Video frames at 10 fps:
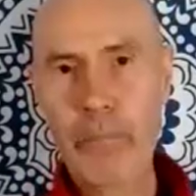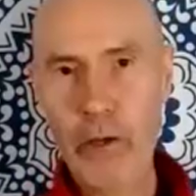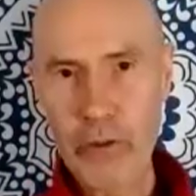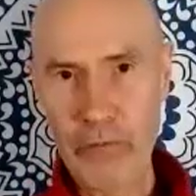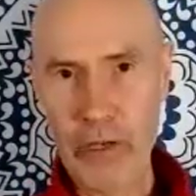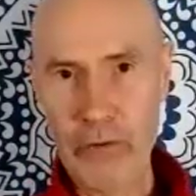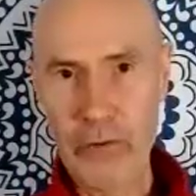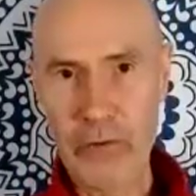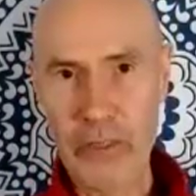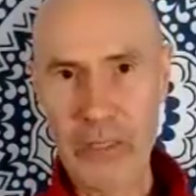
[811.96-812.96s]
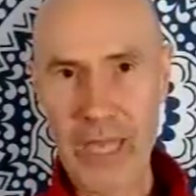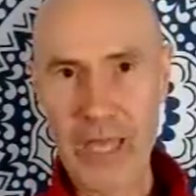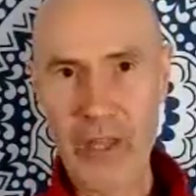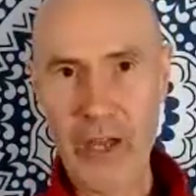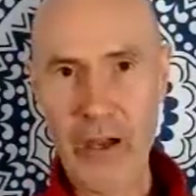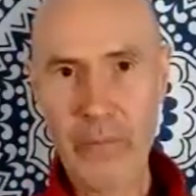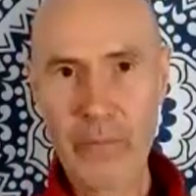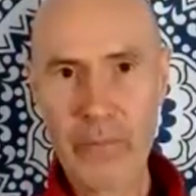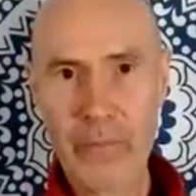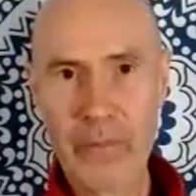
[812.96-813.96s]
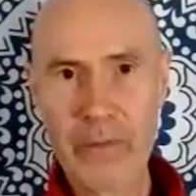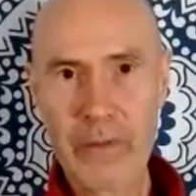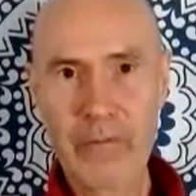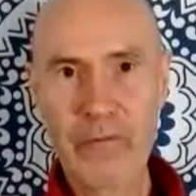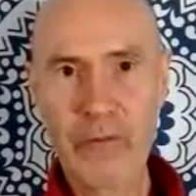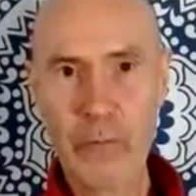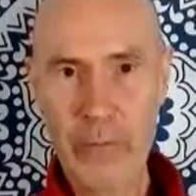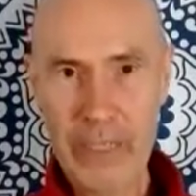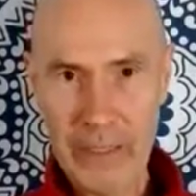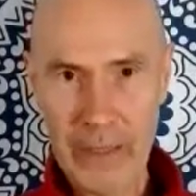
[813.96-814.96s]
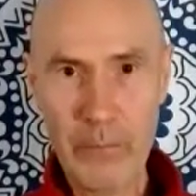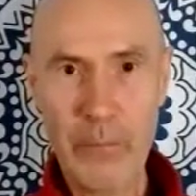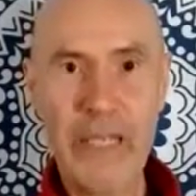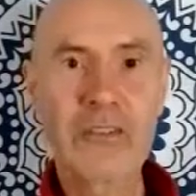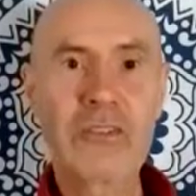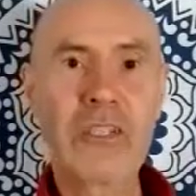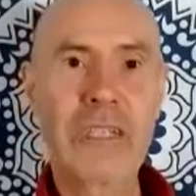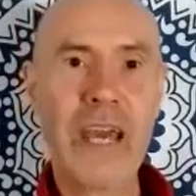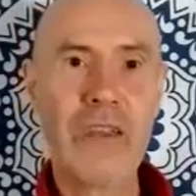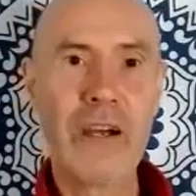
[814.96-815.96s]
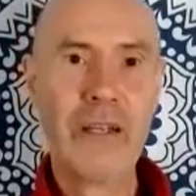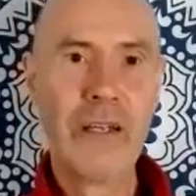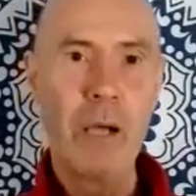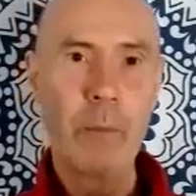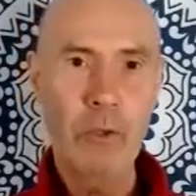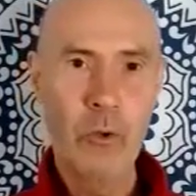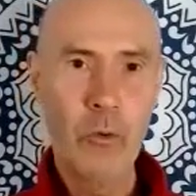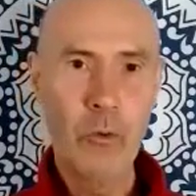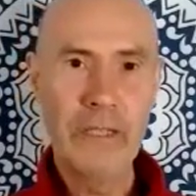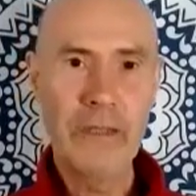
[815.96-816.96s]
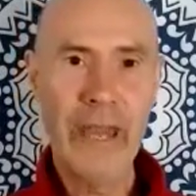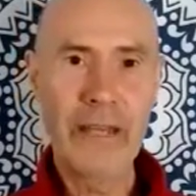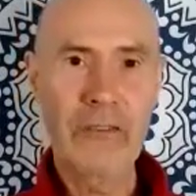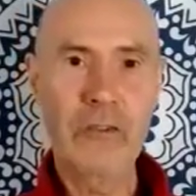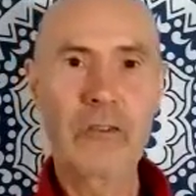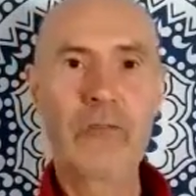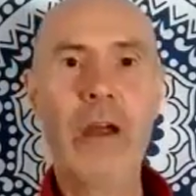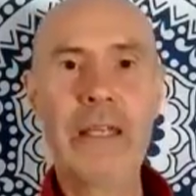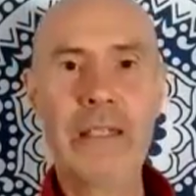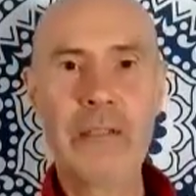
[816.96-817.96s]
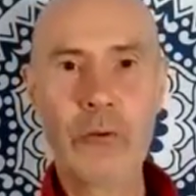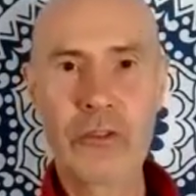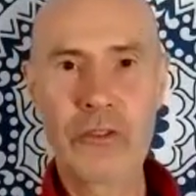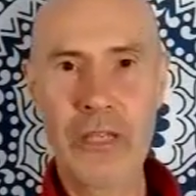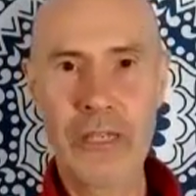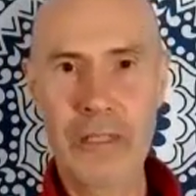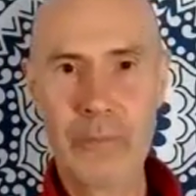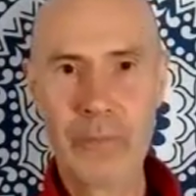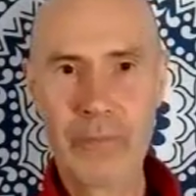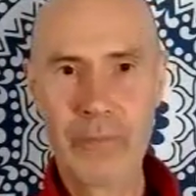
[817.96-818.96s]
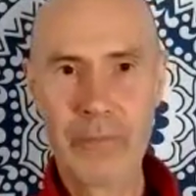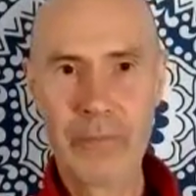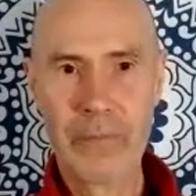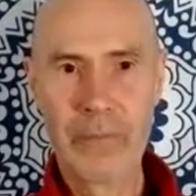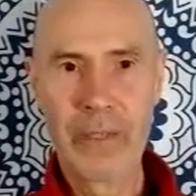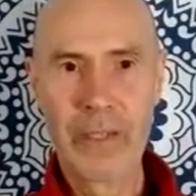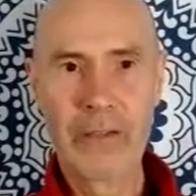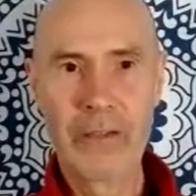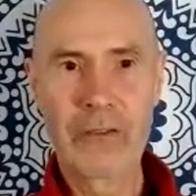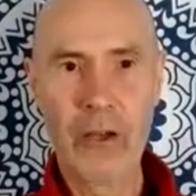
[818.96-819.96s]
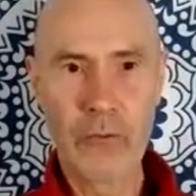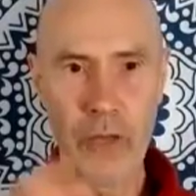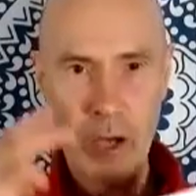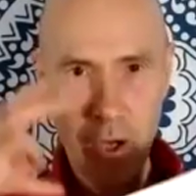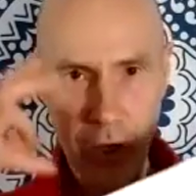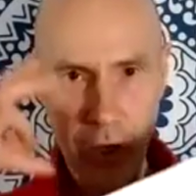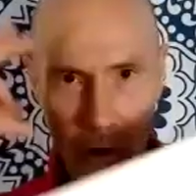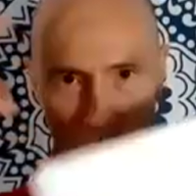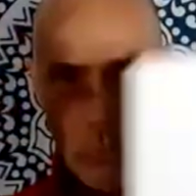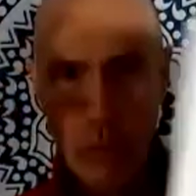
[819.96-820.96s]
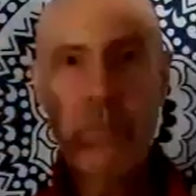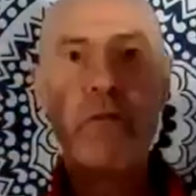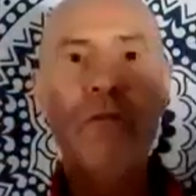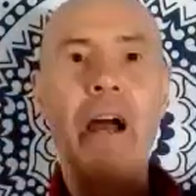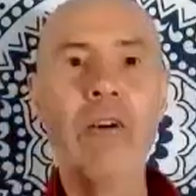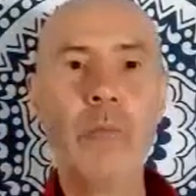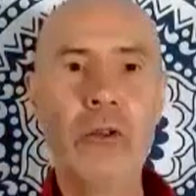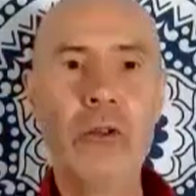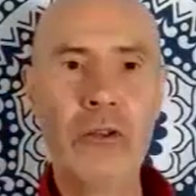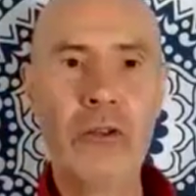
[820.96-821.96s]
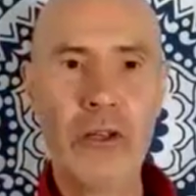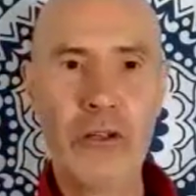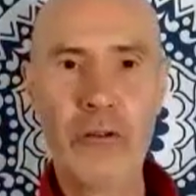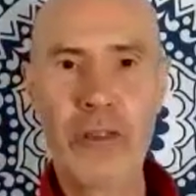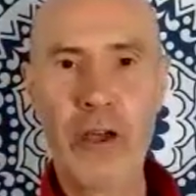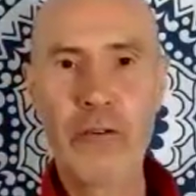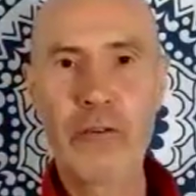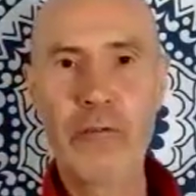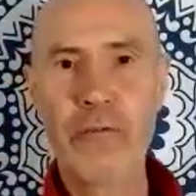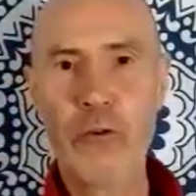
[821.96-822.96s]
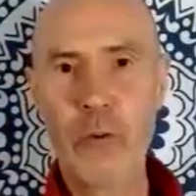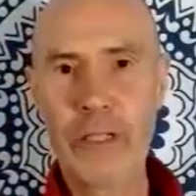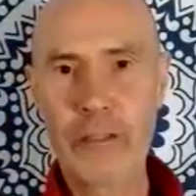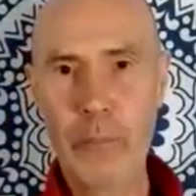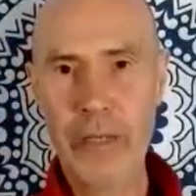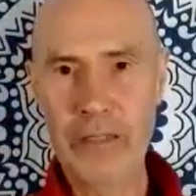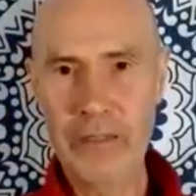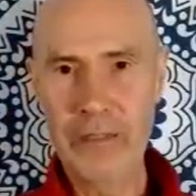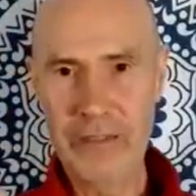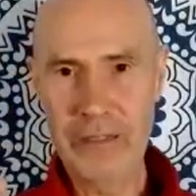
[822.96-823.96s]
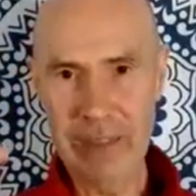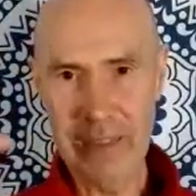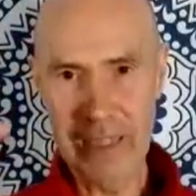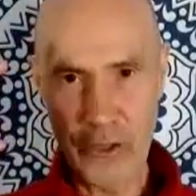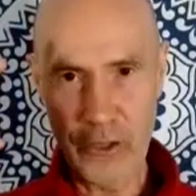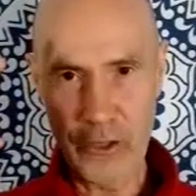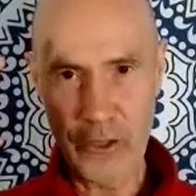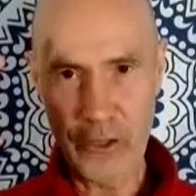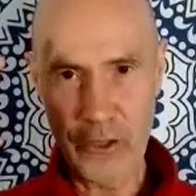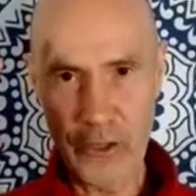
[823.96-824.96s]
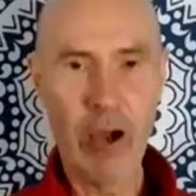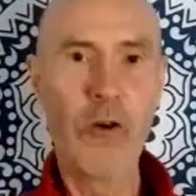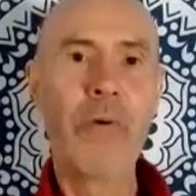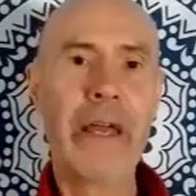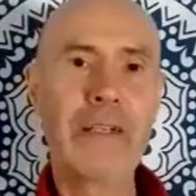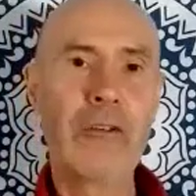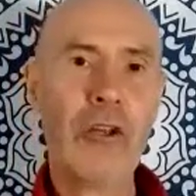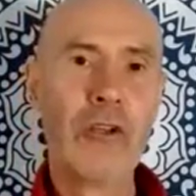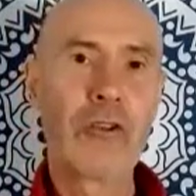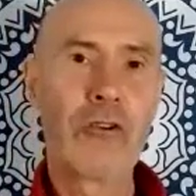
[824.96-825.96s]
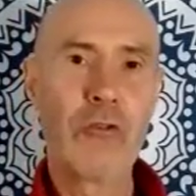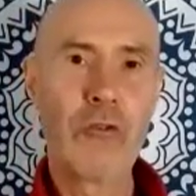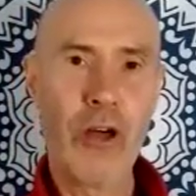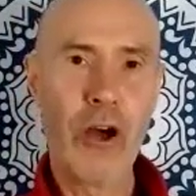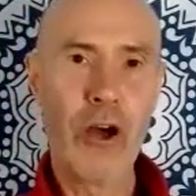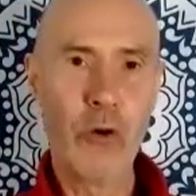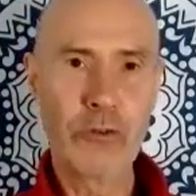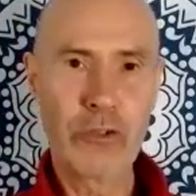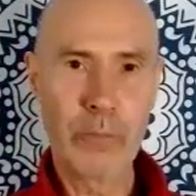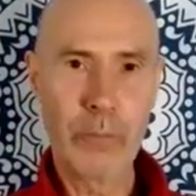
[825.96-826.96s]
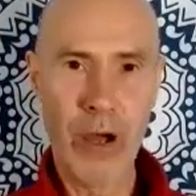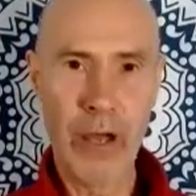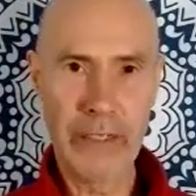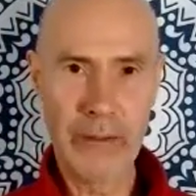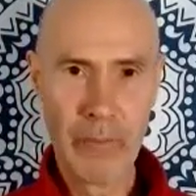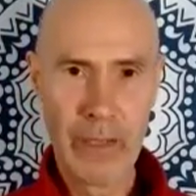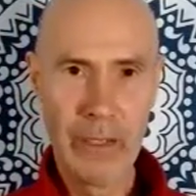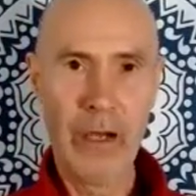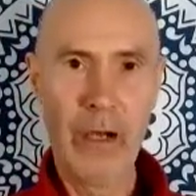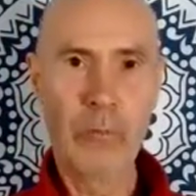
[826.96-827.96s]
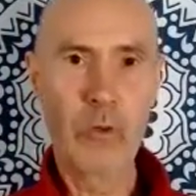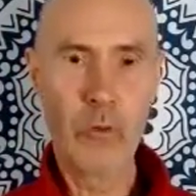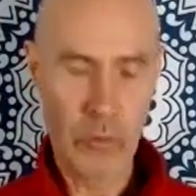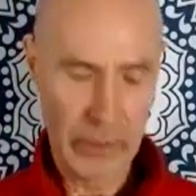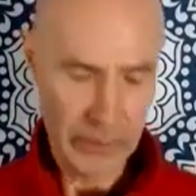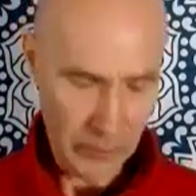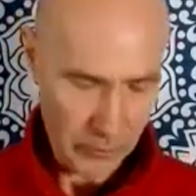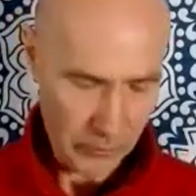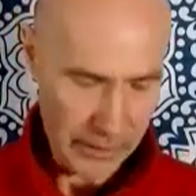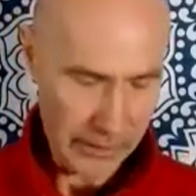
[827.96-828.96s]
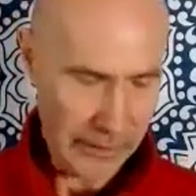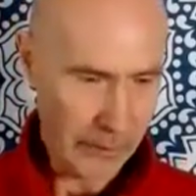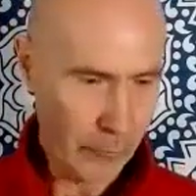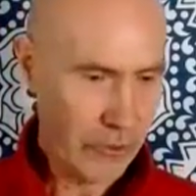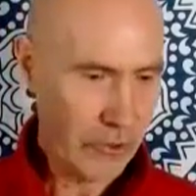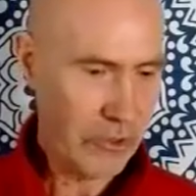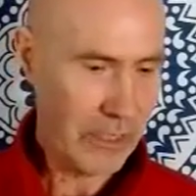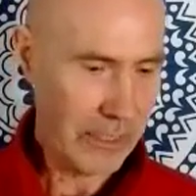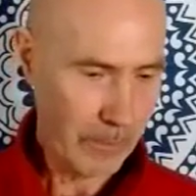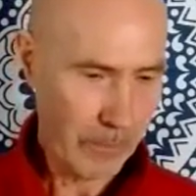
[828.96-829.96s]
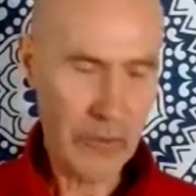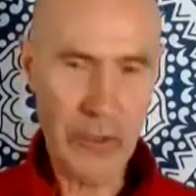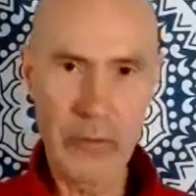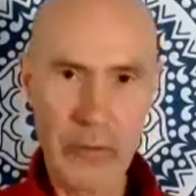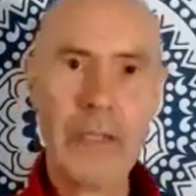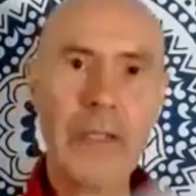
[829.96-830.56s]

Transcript: both of those together for me, they mix together. I'm calling that the cranial sea. So the whole environment of those fluids mixing together through the whole brain, through the whole spine, I'm calling the cranial sea. So